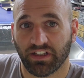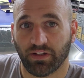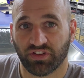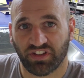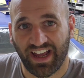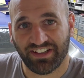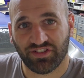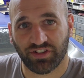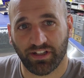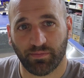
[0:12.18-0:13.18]
It was a nice
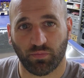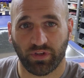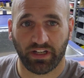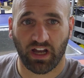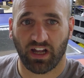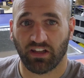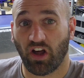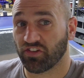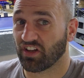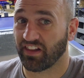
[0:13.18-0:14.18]
trip. We
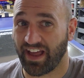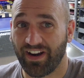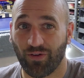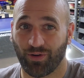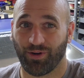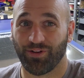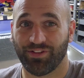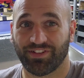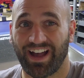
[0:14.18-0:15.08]
lost a lot of oil.